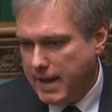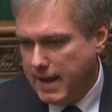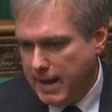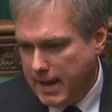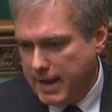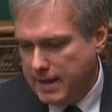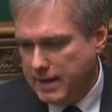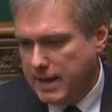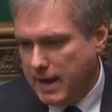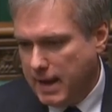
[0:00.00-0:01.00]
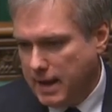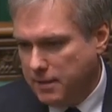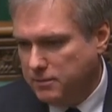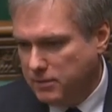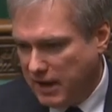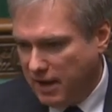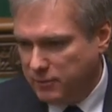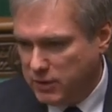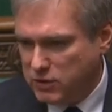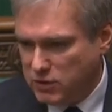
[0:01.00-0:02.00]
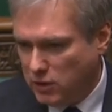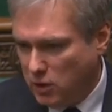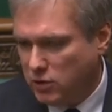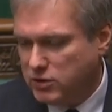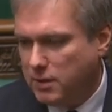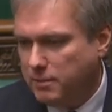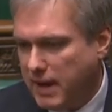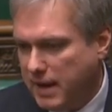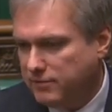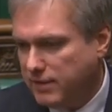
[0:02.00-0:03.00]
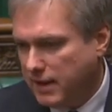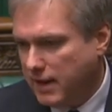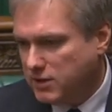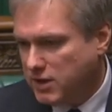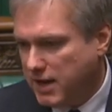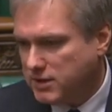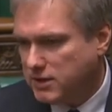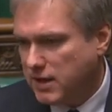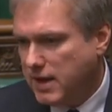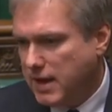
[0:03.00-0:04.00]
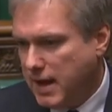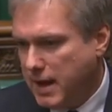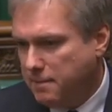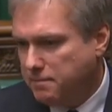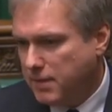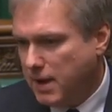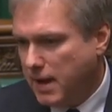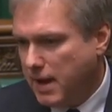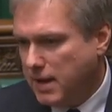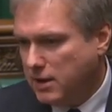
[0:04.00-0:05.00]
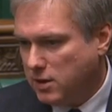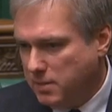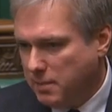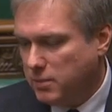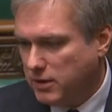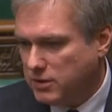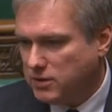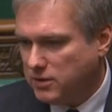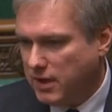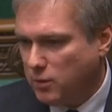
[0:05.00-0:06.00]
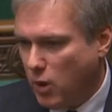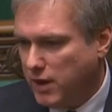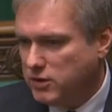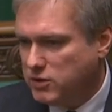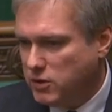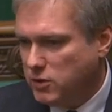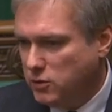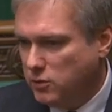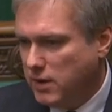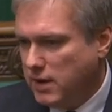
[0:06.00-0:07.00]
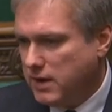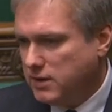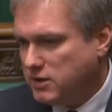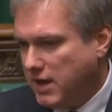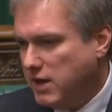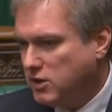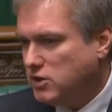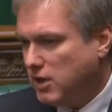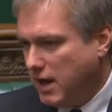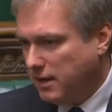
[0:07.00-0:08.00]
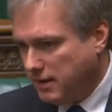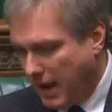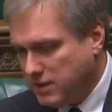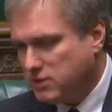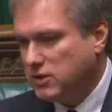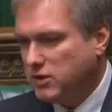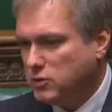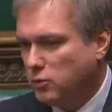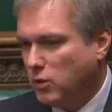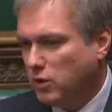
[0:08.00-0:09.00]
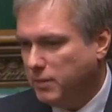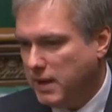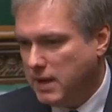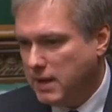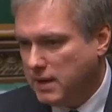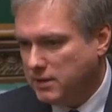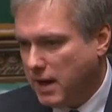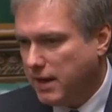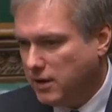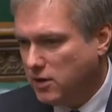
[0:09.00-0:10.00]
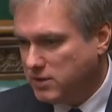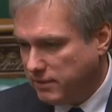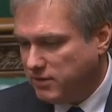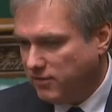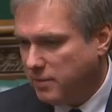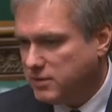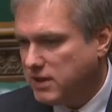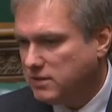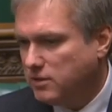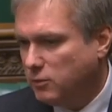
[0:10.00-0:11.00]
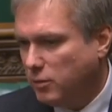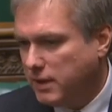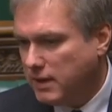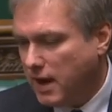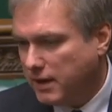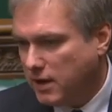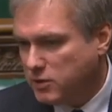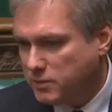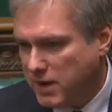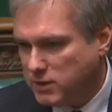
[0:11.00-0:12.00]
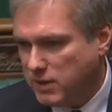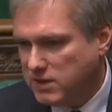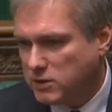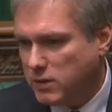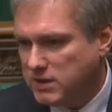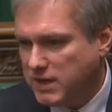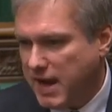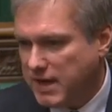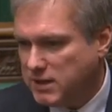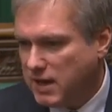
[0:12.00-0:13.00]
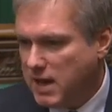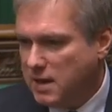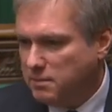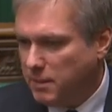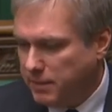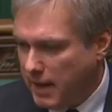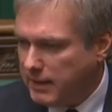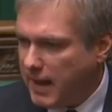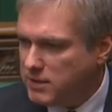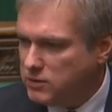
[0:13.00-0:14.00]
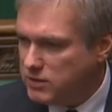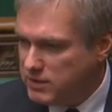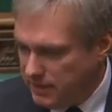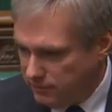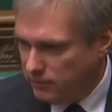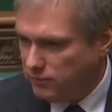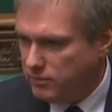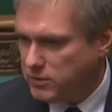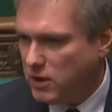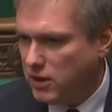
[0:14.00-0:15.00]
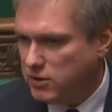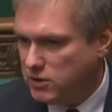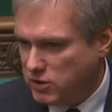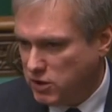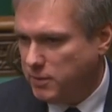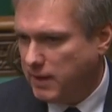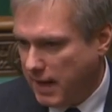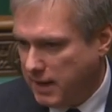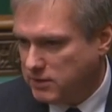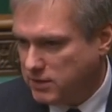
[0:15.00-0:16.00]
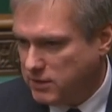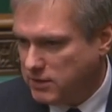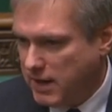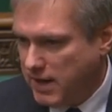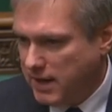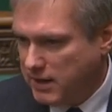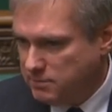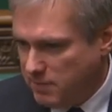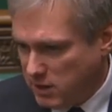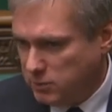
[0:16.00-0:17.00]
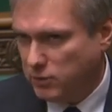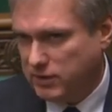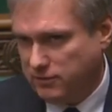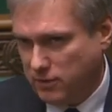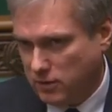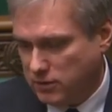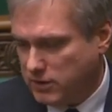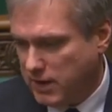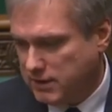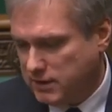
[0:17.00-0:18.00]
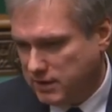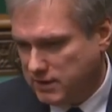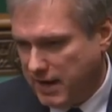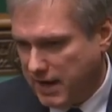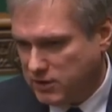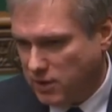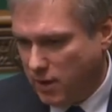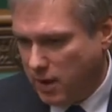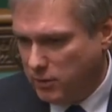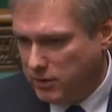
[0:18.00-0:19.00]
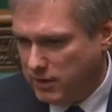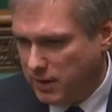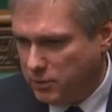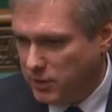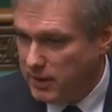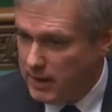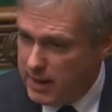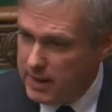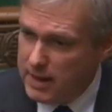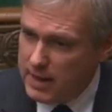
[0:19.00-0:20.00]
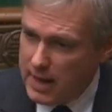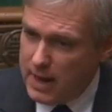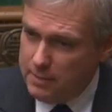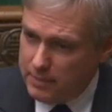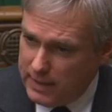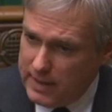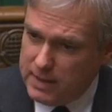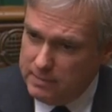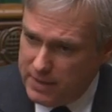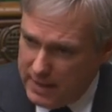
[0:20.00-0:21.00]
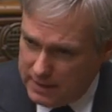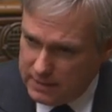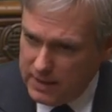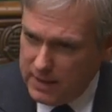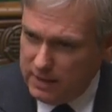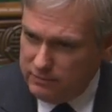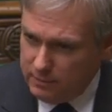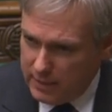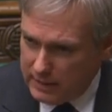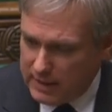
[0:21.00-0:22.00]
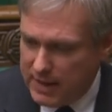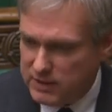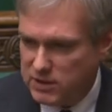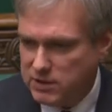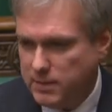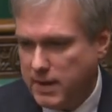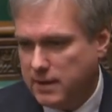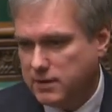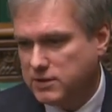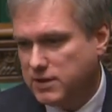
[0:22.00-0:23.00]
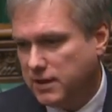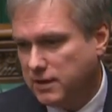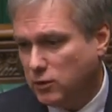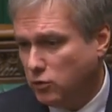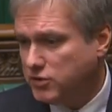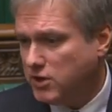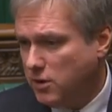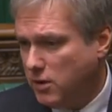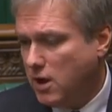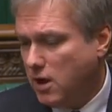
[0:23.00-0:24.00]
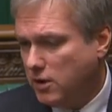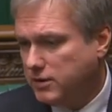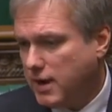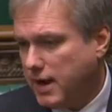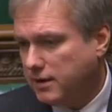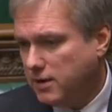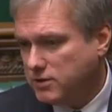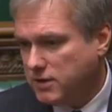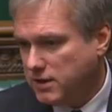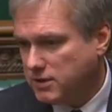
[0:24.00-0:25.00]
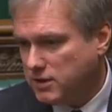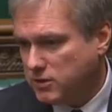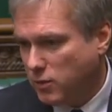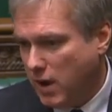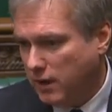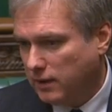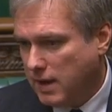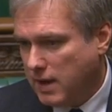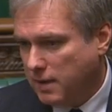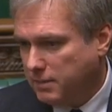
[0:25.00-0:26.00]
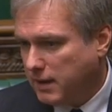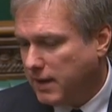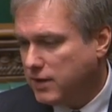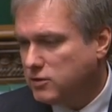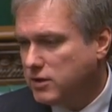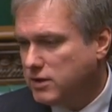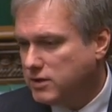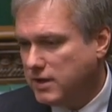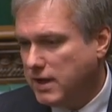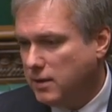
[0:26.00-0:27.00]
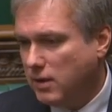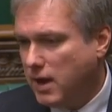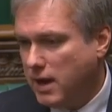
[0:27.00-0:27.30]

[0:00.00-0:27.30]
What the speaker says: in the government's long-term plan for the NHS a commitment that 1 and 2 stage cancers will be diagnosed, 75% of them will be diagnosed by 2028. But blood cancer is different from solid tumour cancers and is much more difficult to detect. So I would put in a plea and a bid for blood cancer to be considered. Also on diagnoses as well. Blood cancer is the